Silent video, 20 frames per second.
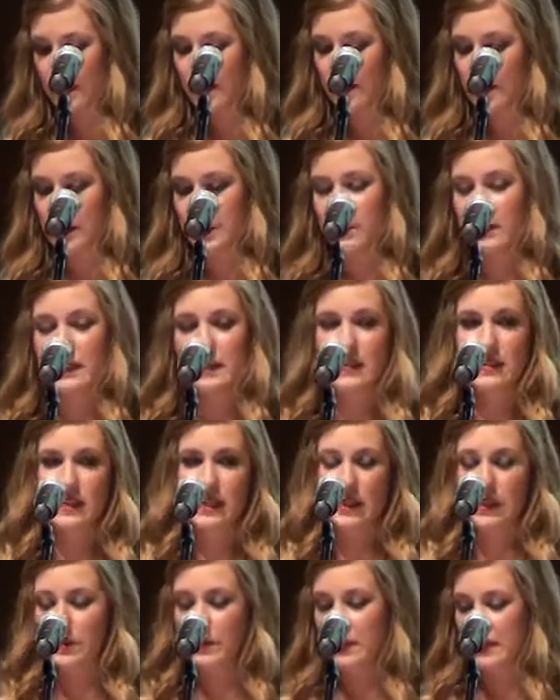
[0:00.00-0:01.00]
This would
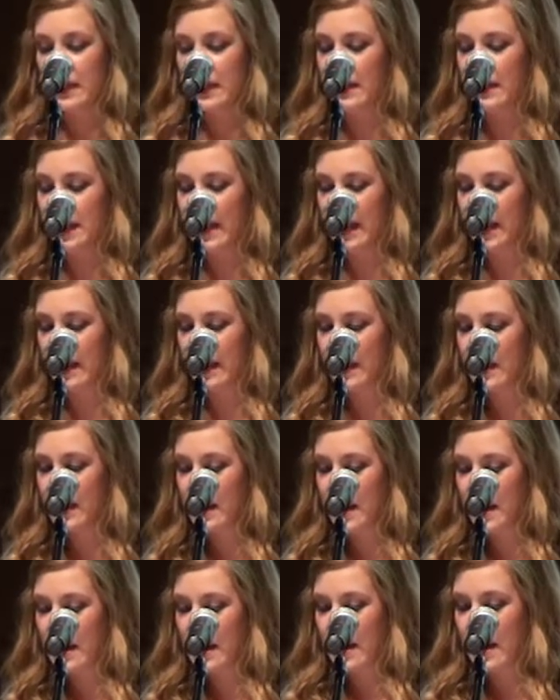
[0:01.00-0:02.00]
continue day to day,
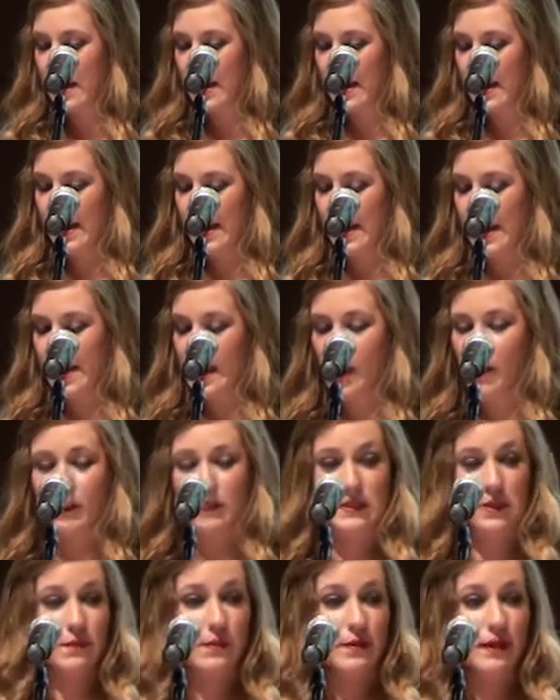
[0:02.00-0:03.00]
and I
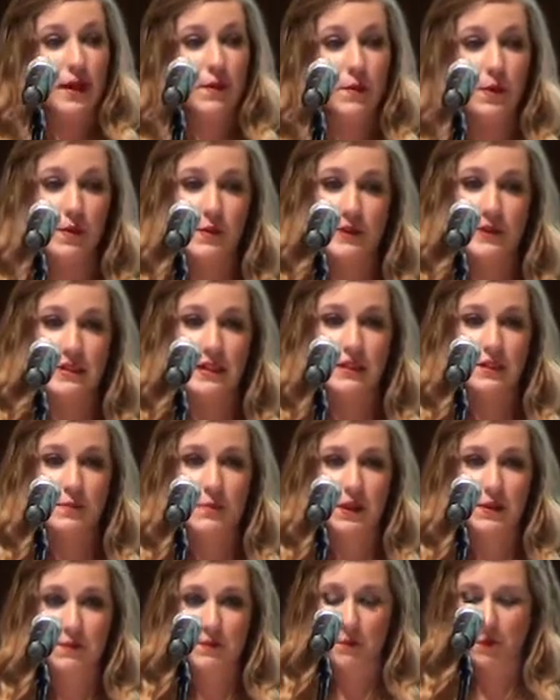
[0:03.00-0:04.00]
would always take the
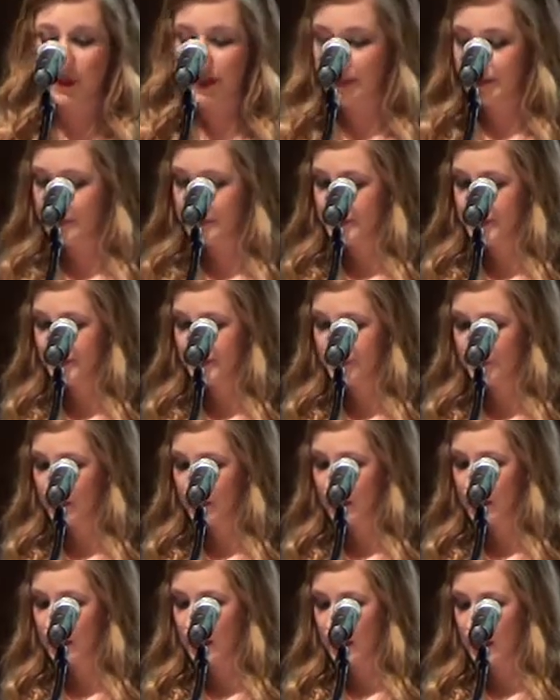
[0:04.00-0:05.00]
blame for it.
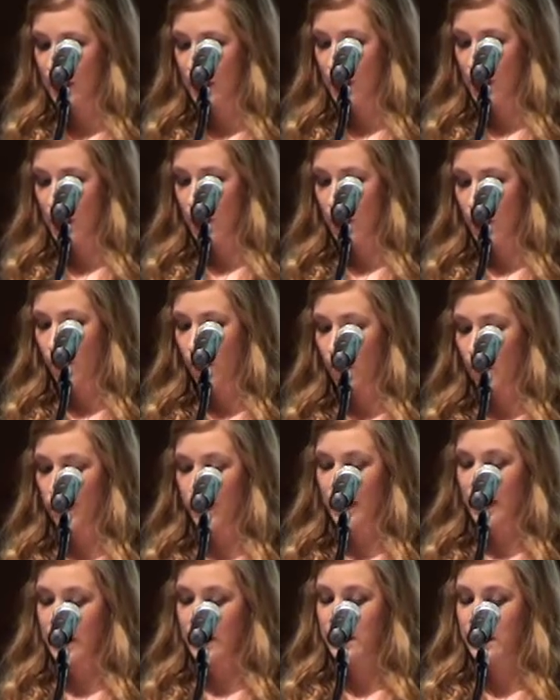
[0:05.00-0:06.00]
When
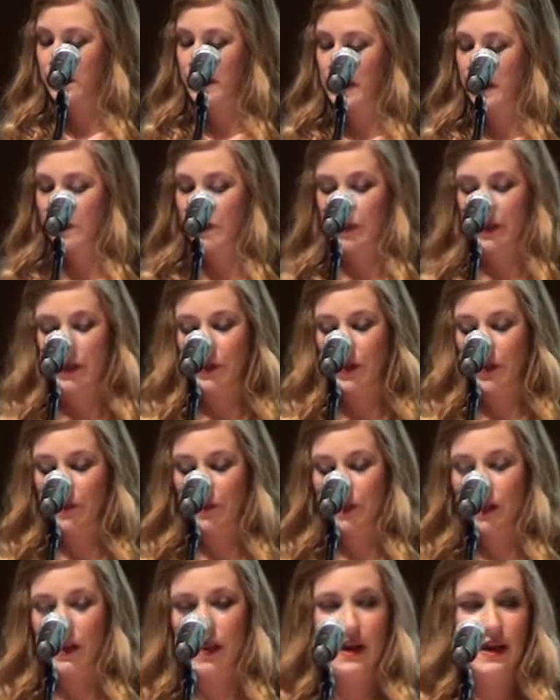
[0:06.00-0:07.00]
we got to 9th grade,
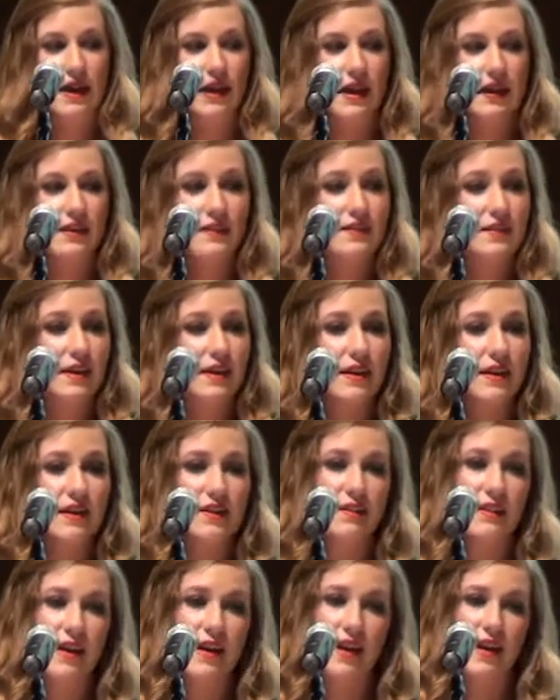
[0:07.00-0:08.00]
however, I
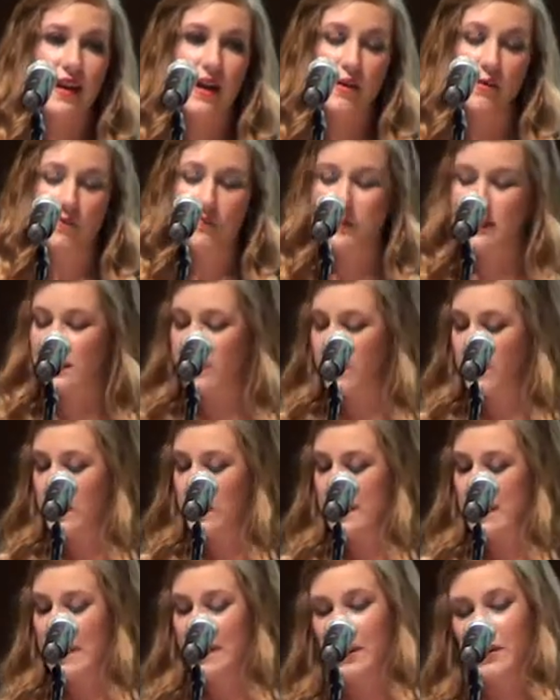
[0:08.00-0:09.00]
decided that I was going
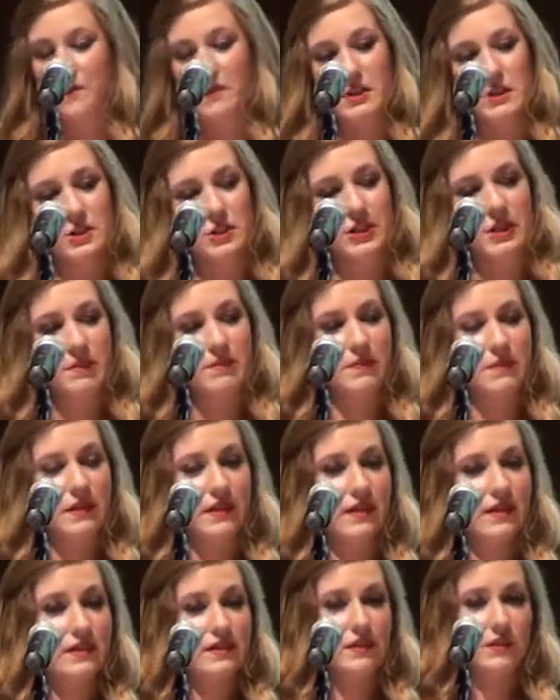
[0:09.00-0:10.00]
to end the friendship
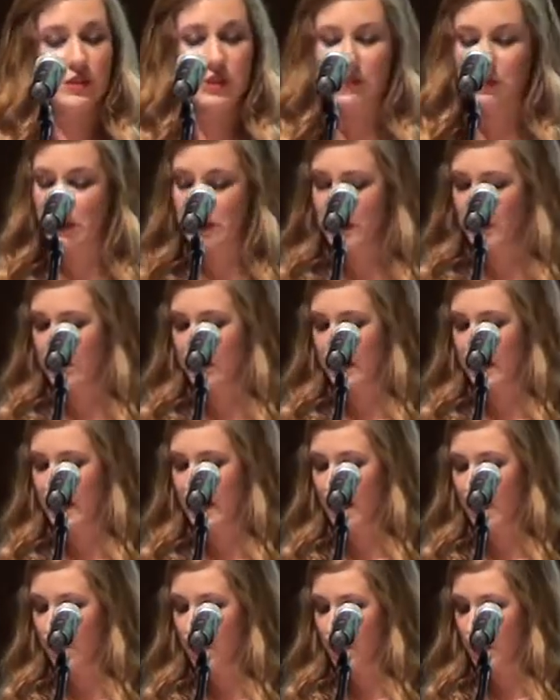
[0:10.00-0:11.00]
because it just wasn't
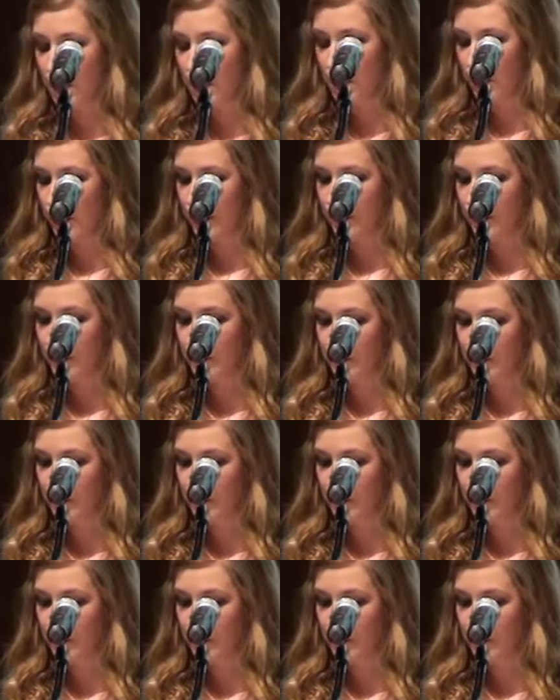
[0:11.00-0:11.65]
working out anymore.